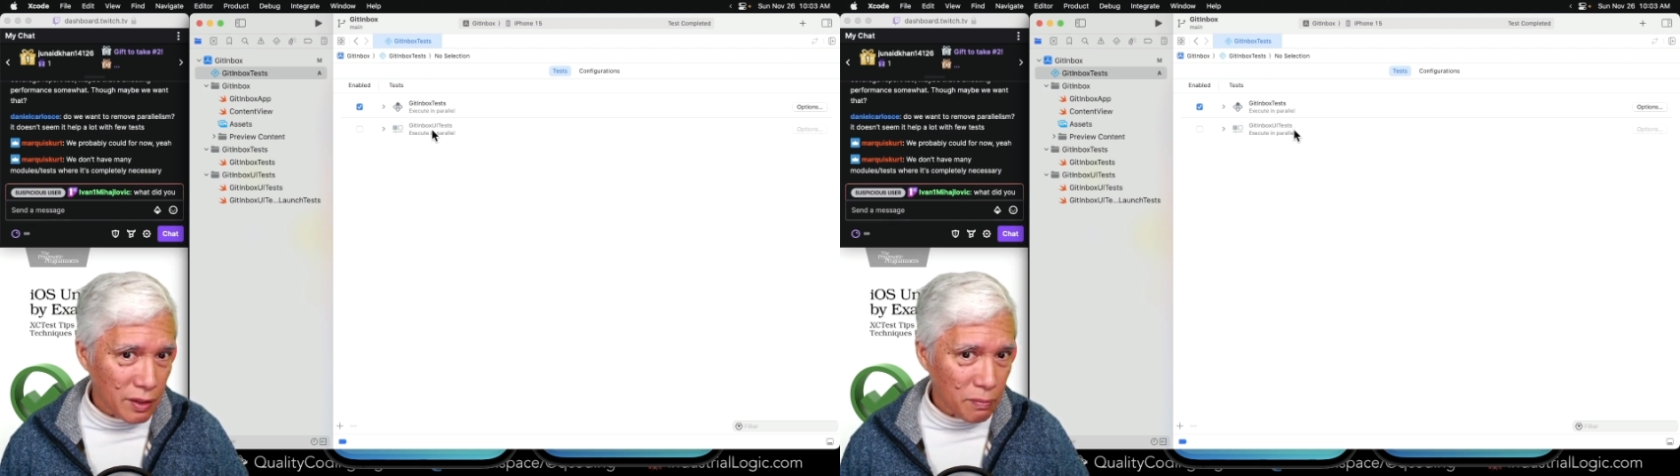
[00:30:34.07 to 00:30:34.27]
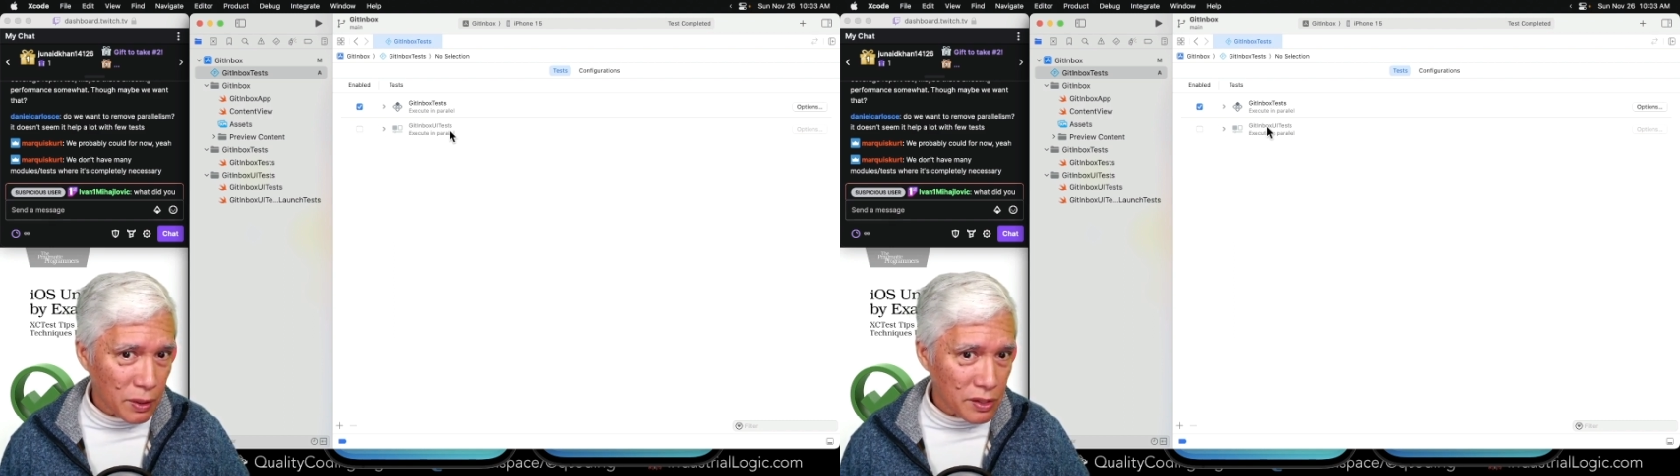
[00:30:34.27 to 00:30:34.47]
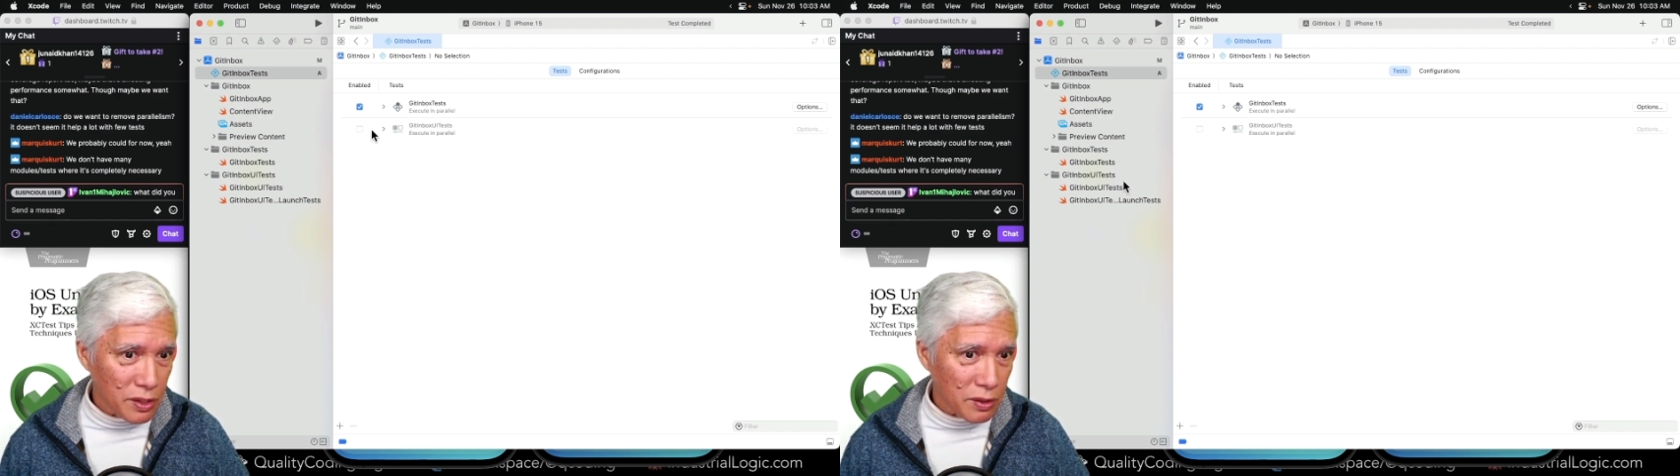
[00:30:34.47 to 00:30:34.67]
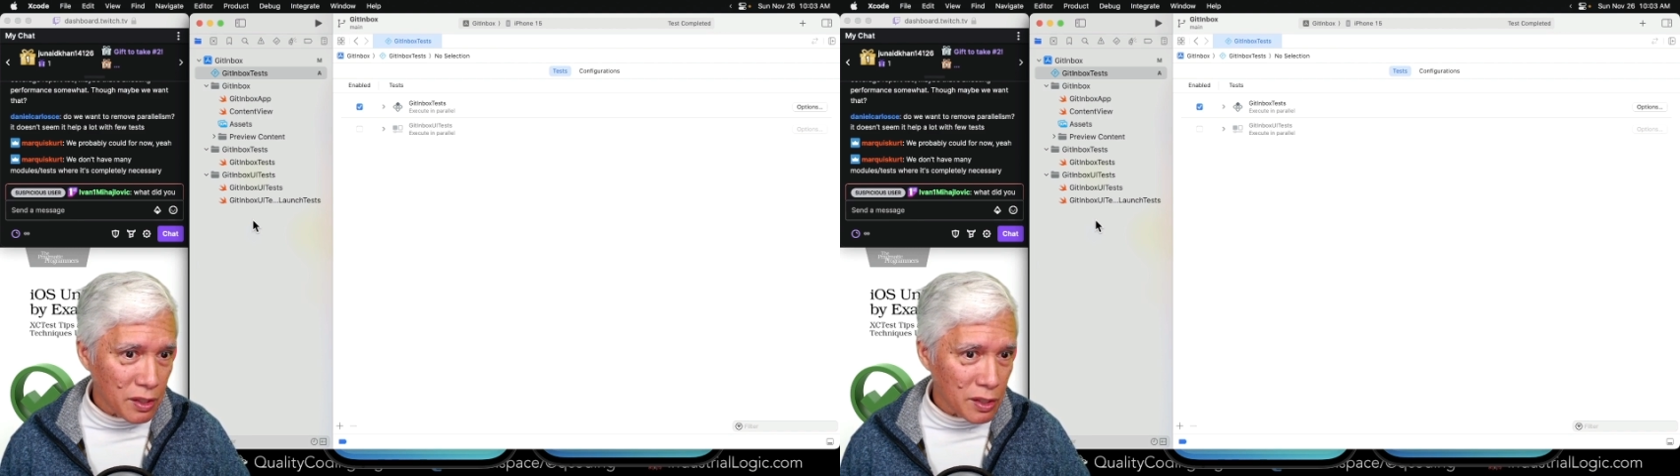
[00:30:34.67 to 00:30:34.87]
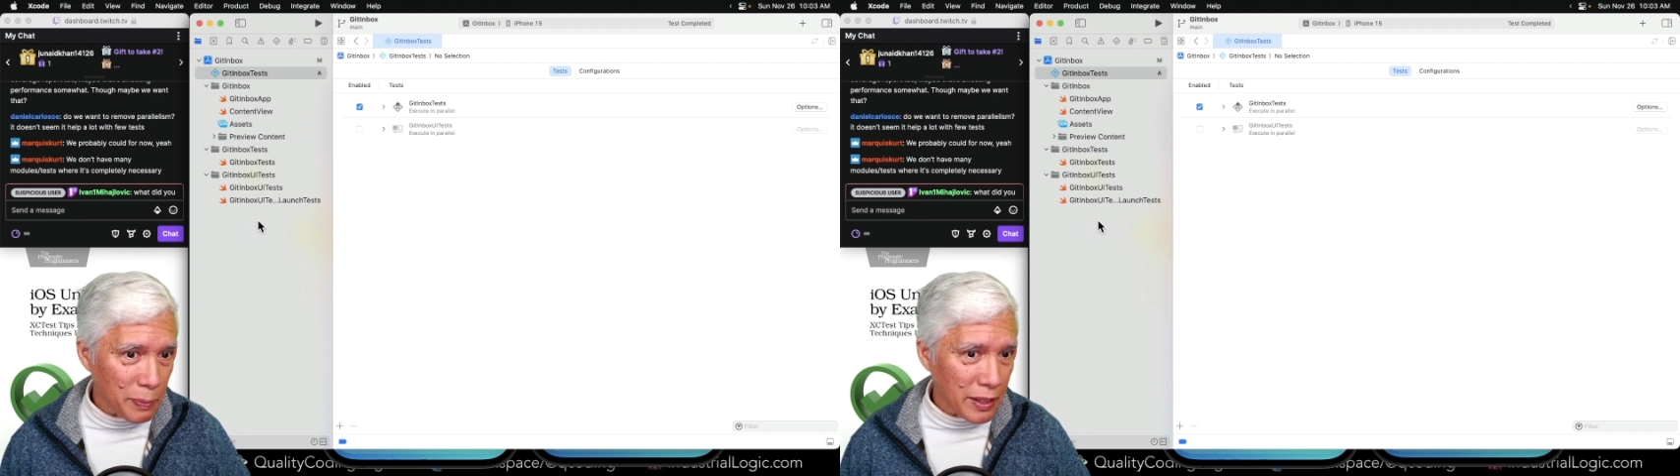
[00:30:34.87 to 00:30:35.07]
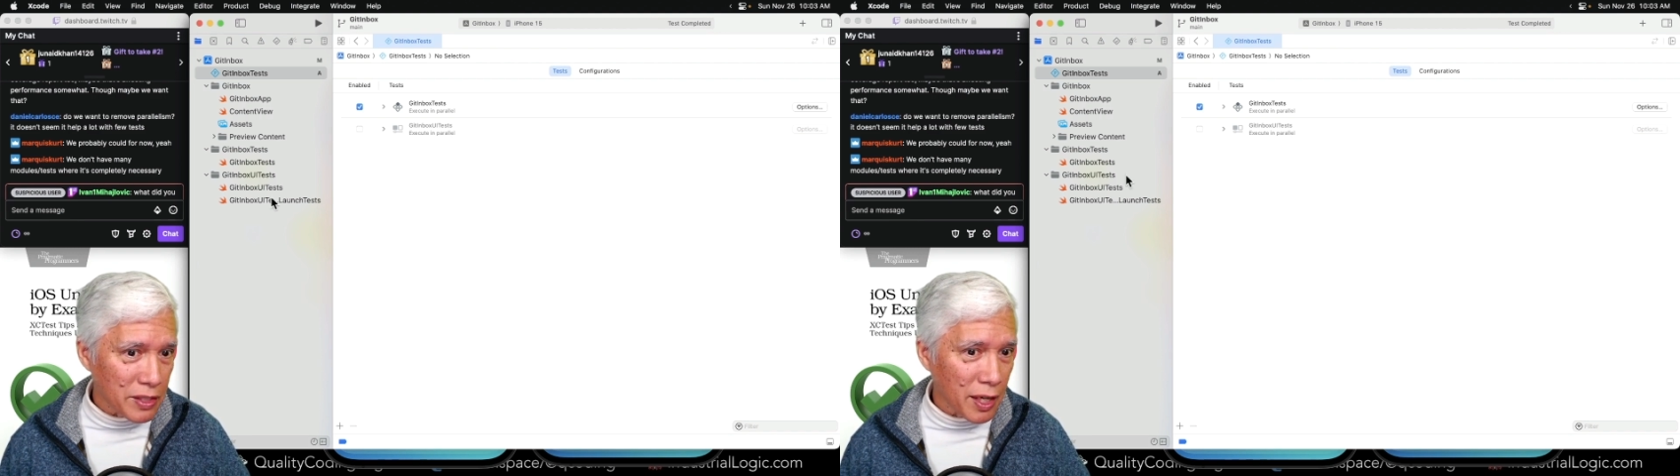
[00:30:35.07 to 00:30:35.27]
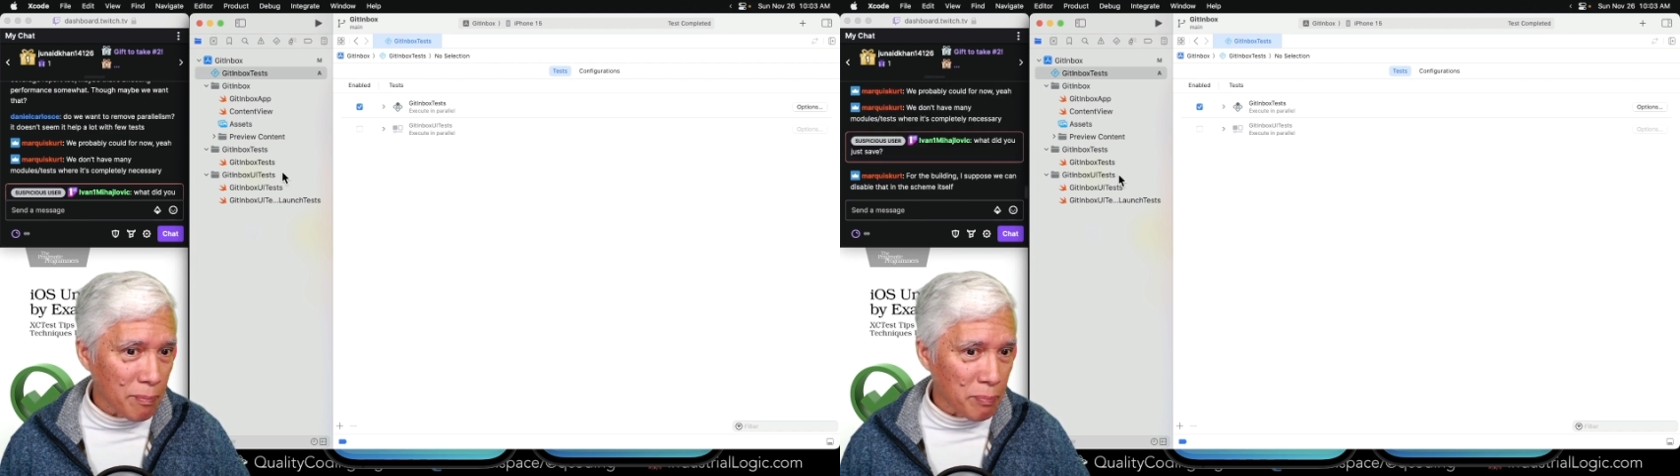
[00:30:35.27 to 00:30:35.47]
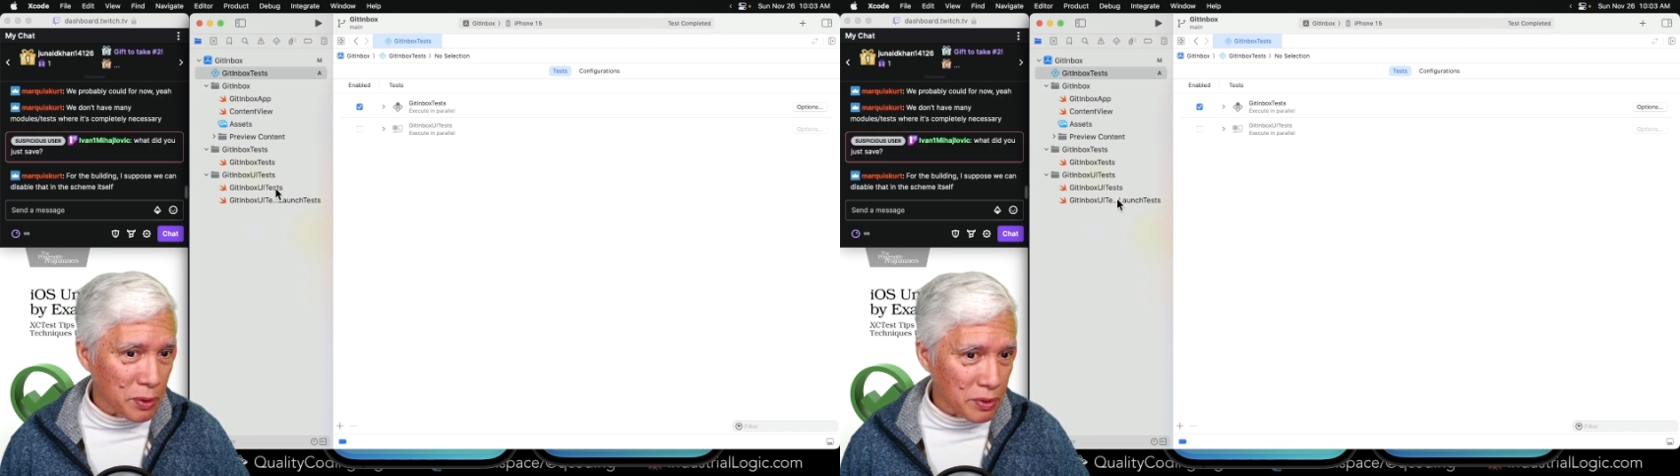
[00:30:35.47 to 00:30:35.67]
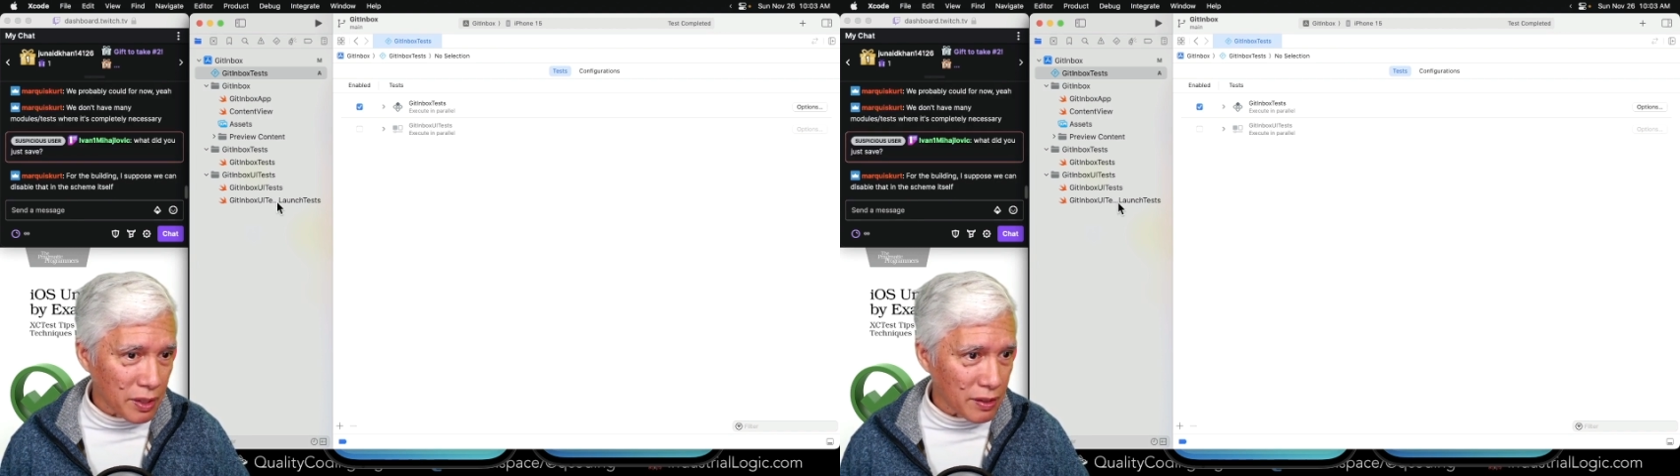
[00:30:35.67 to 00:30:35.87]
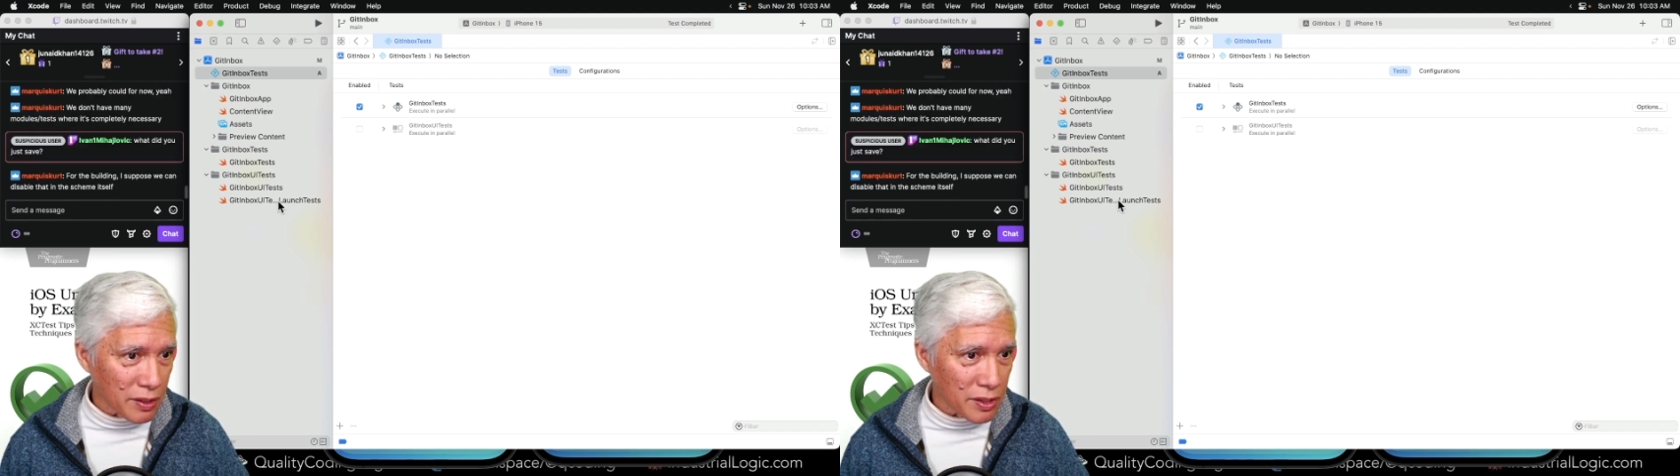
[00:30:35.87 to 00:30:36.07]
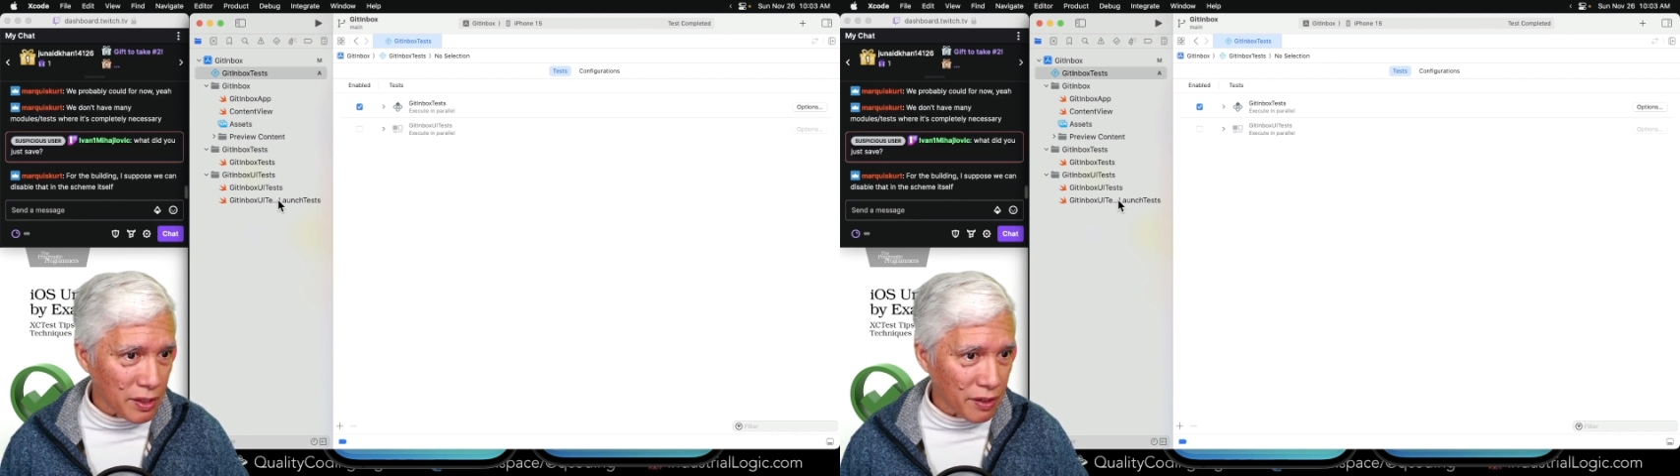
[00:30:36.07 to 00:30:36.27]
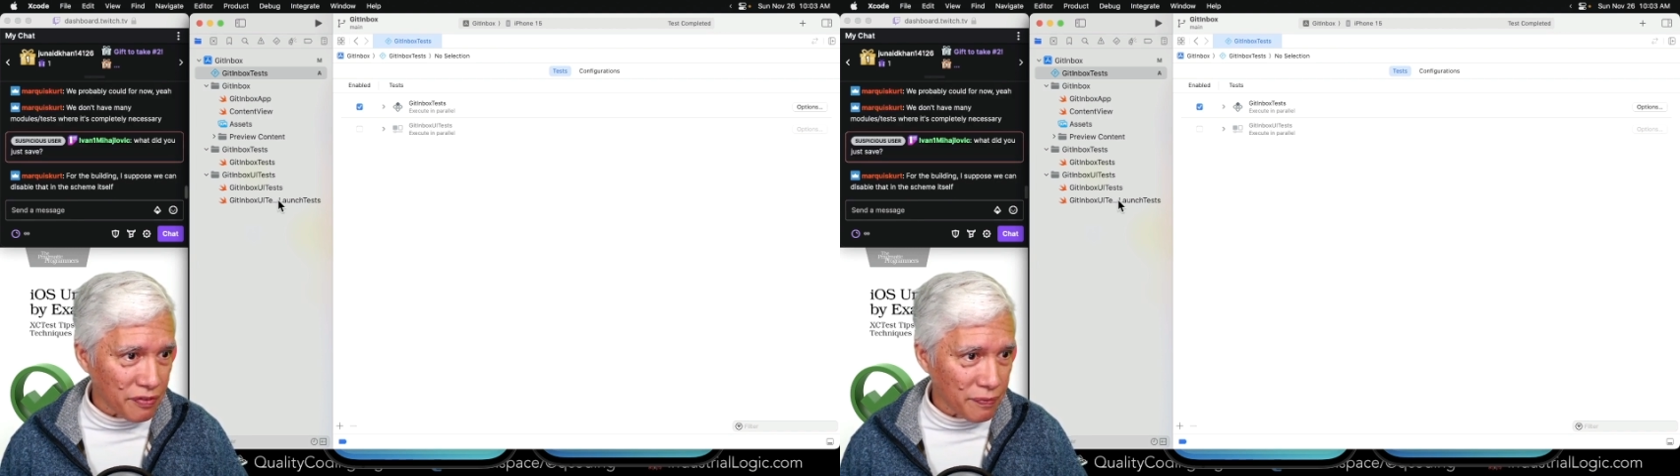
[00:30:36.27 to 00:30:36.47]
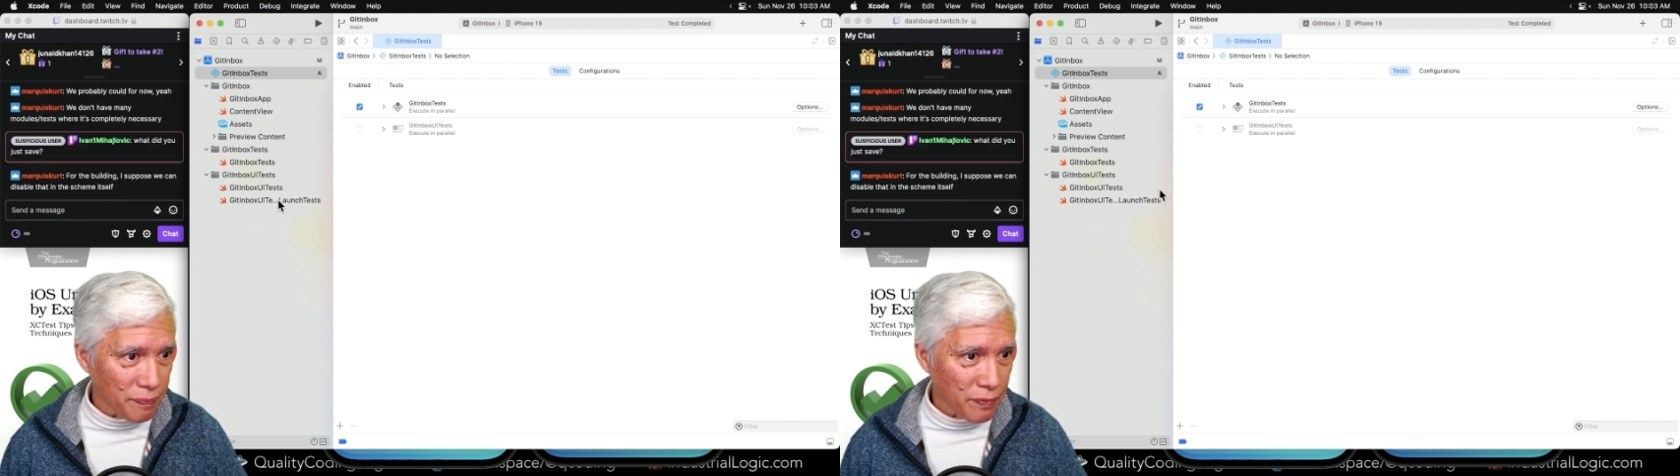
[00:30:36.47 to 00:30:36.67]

but it's still going to spend time building this stuff.